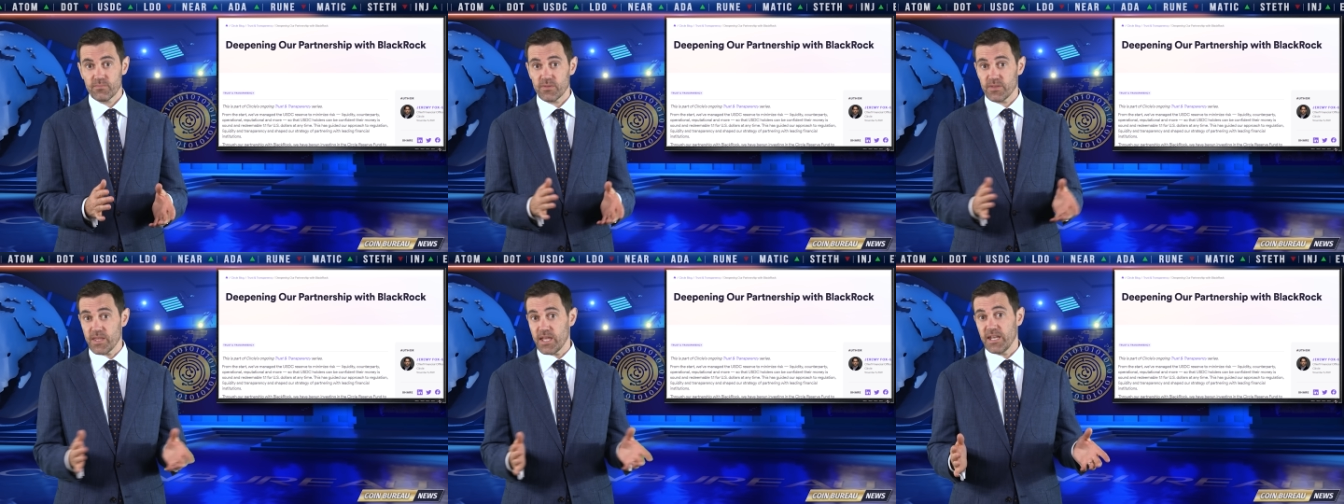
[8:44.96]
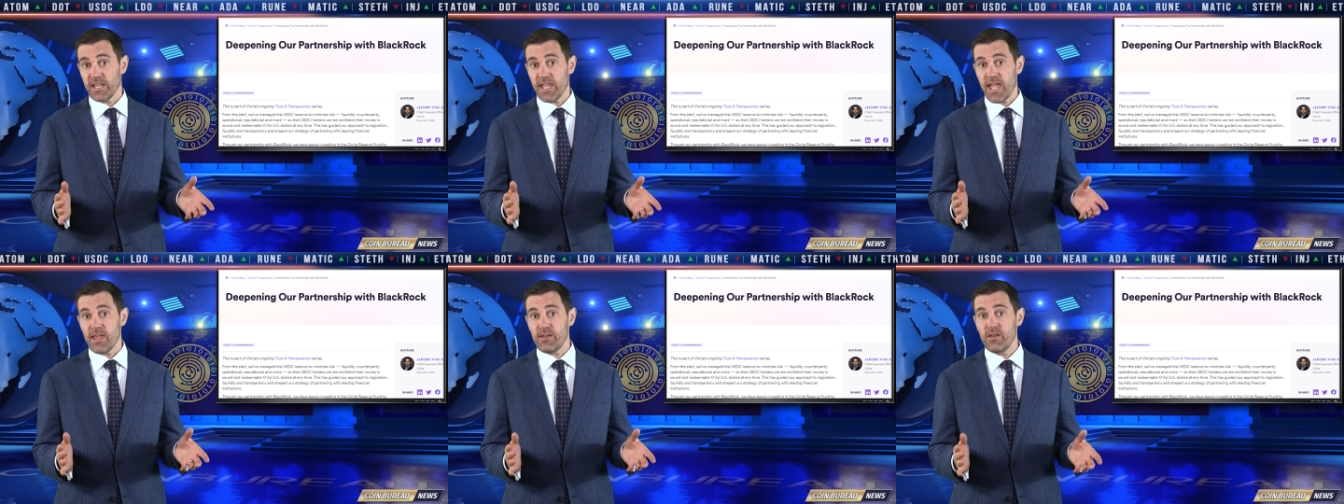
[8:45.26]
Then
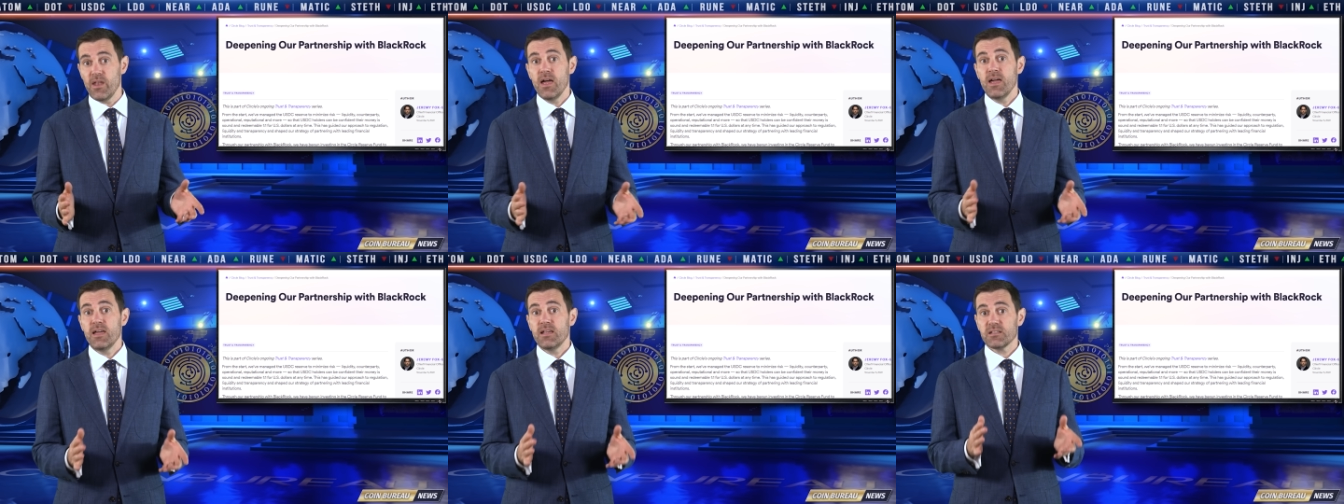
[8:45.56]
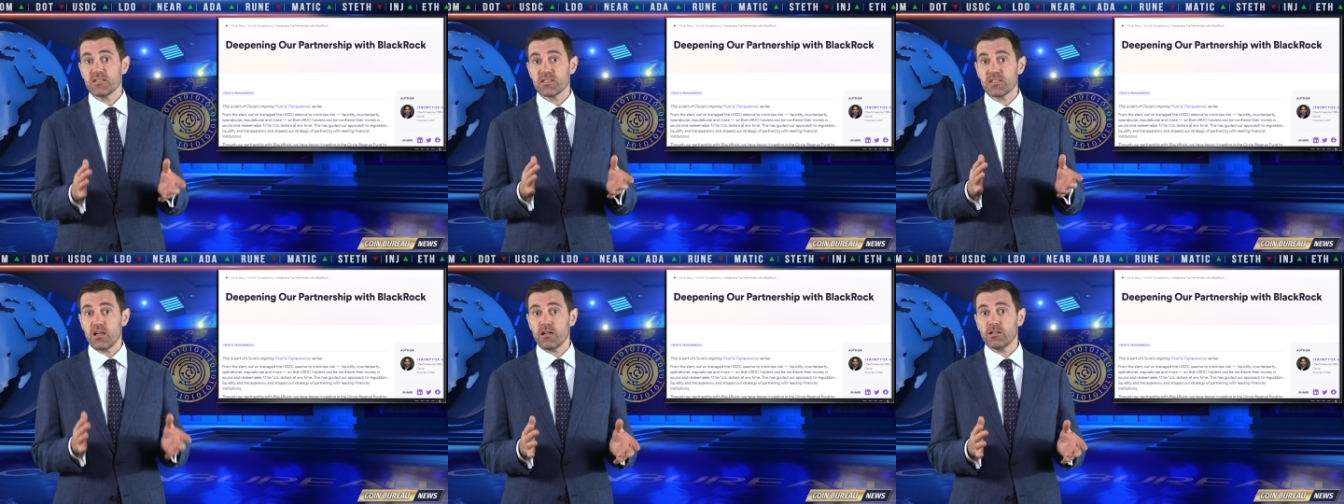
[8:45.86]
again,
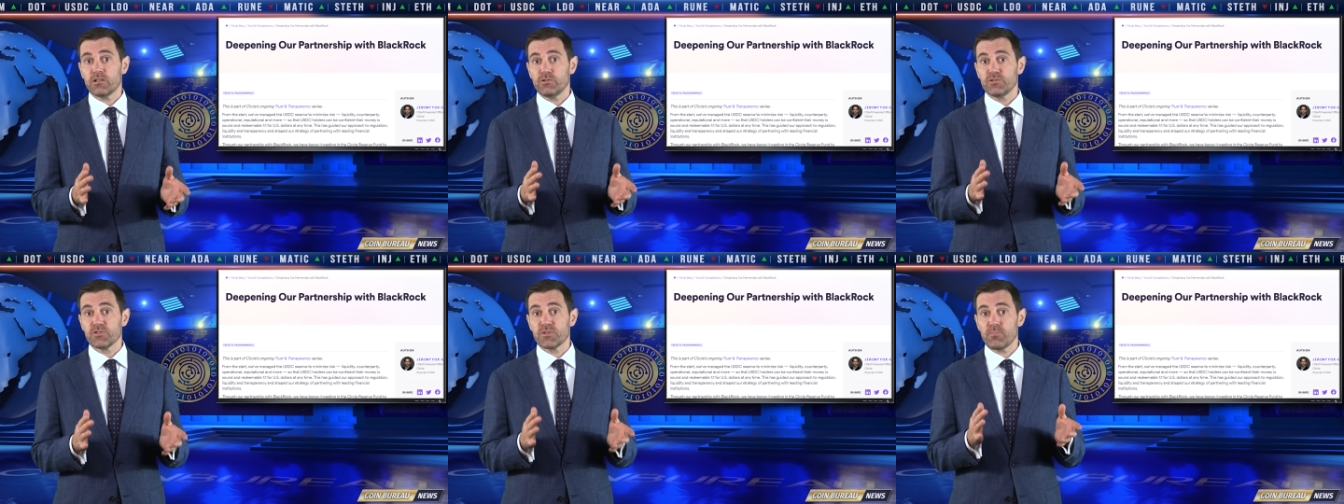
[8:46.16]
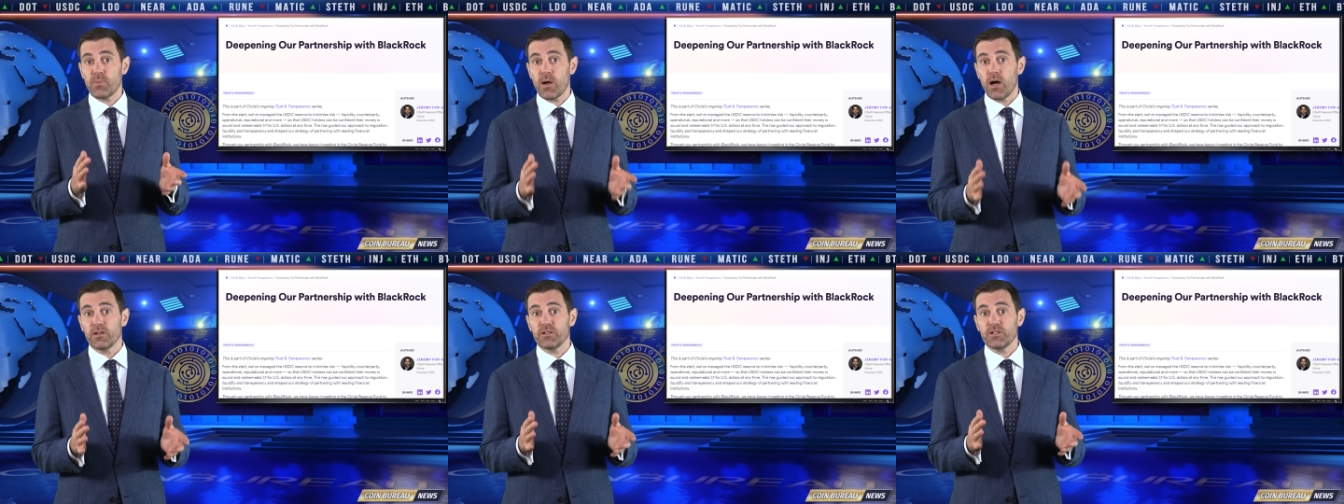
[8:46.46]
Circle's
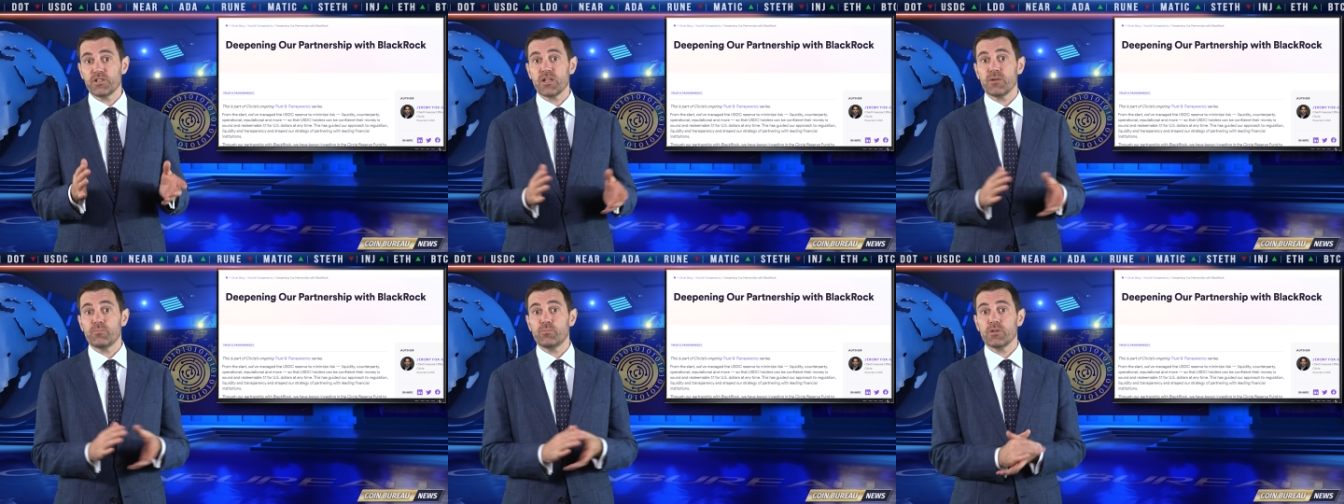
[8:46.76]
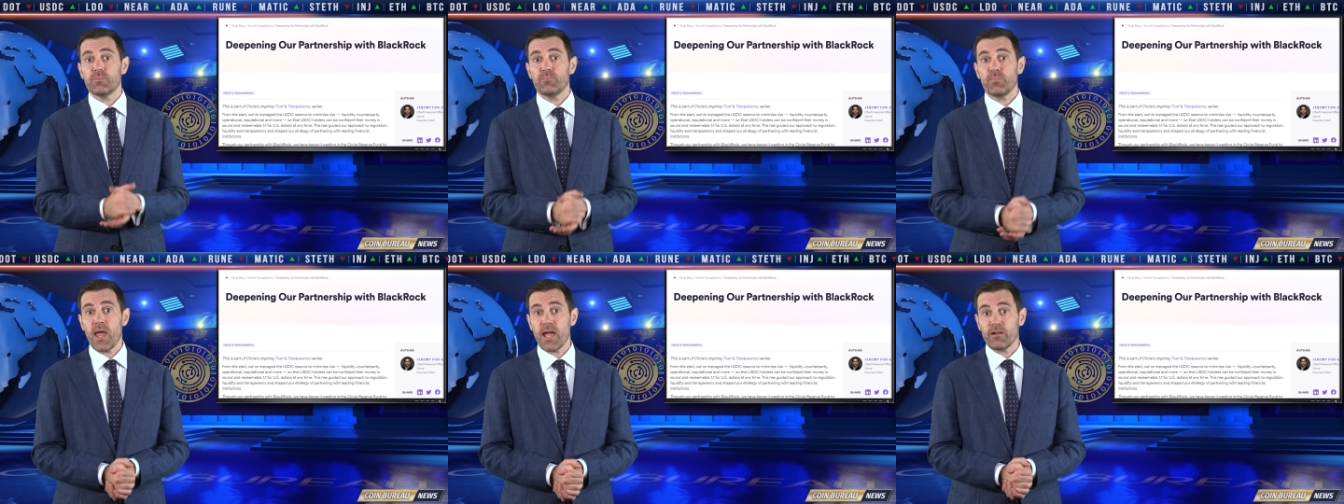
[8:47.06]
partnership
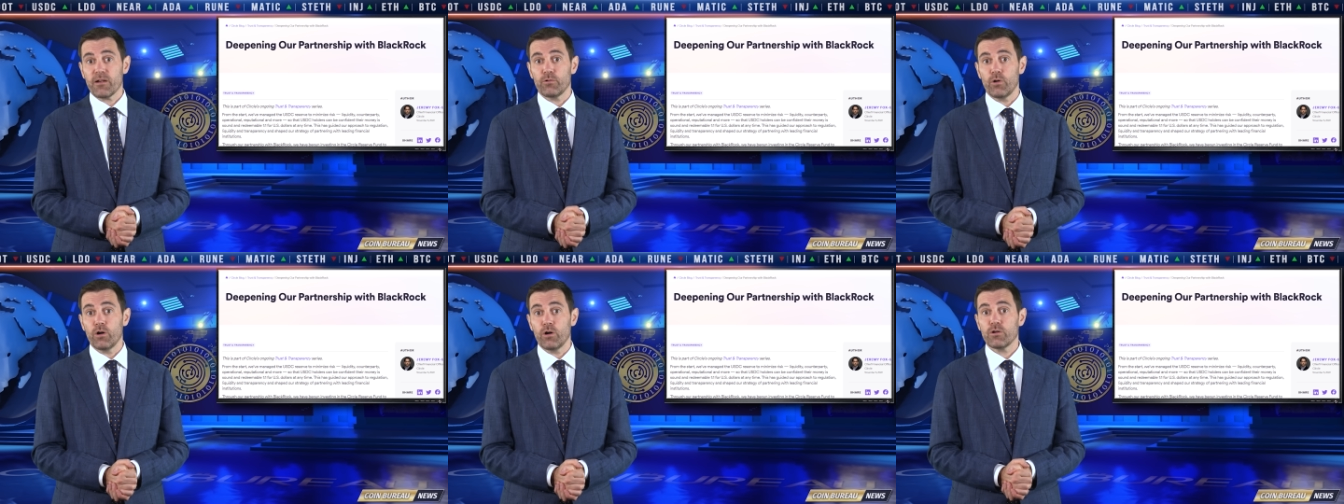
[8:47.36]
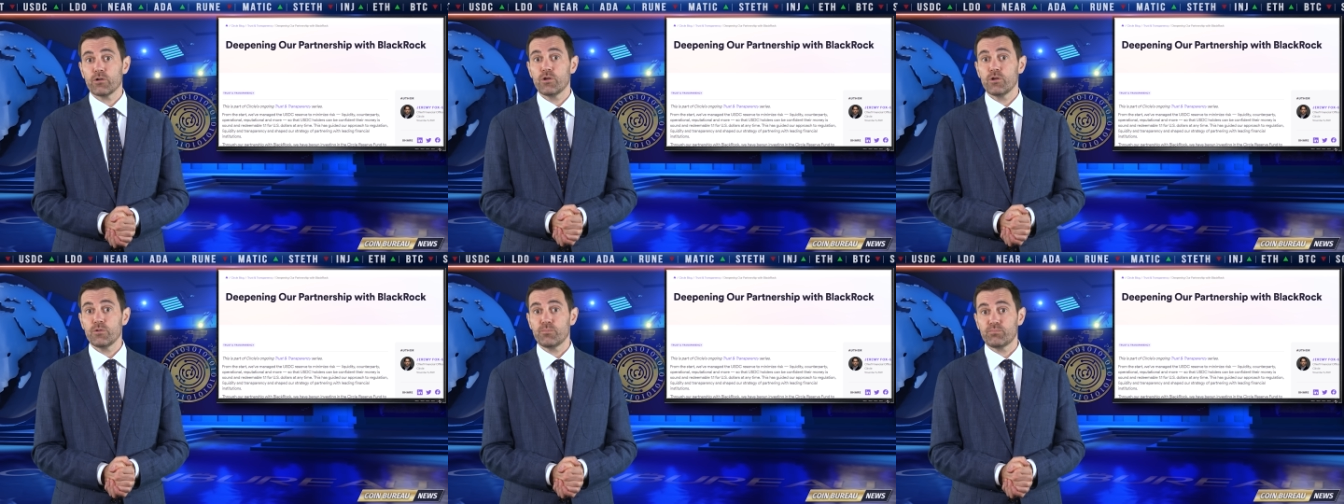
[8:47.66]
with
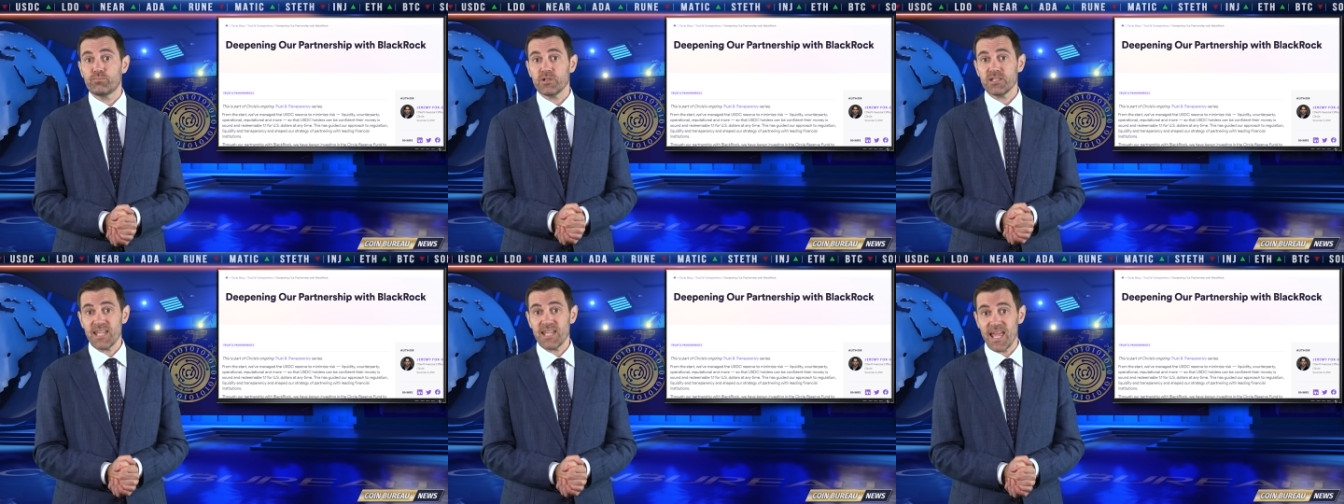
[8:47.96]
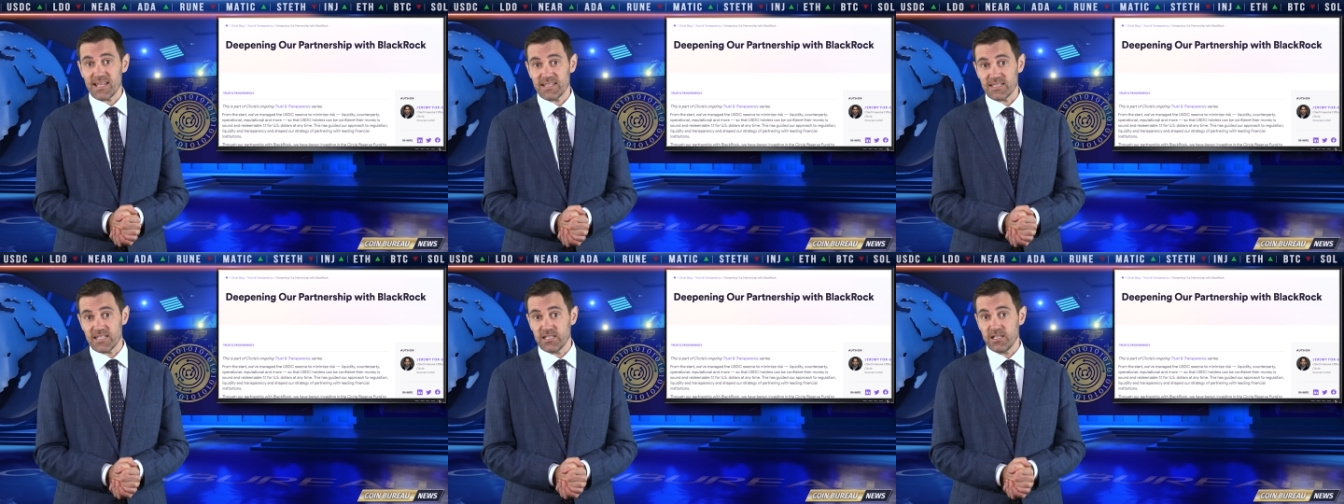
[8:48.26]
BlackRock could
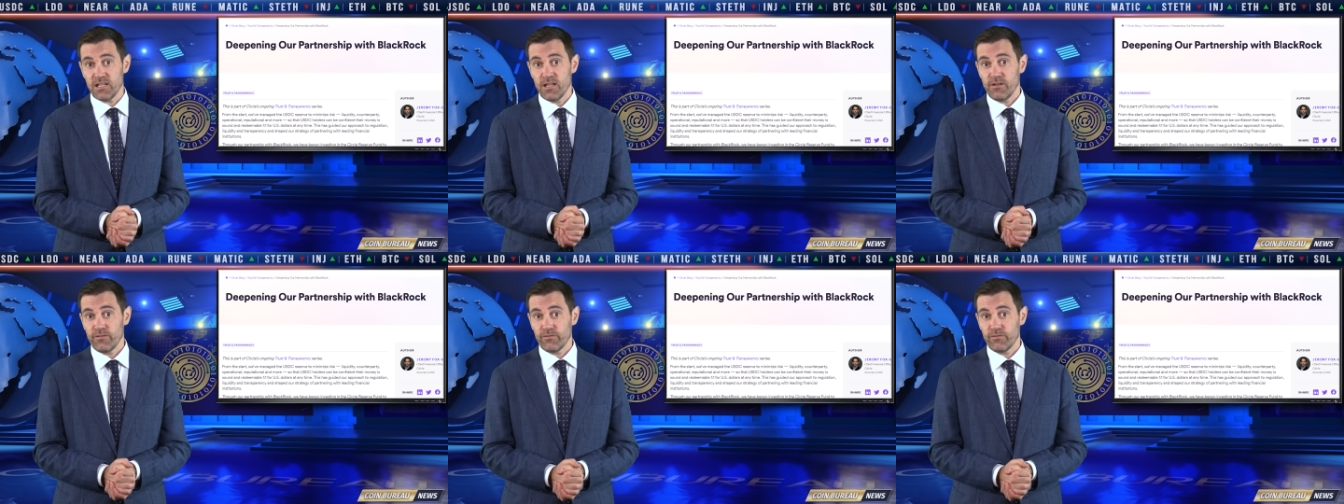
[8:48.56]
protect it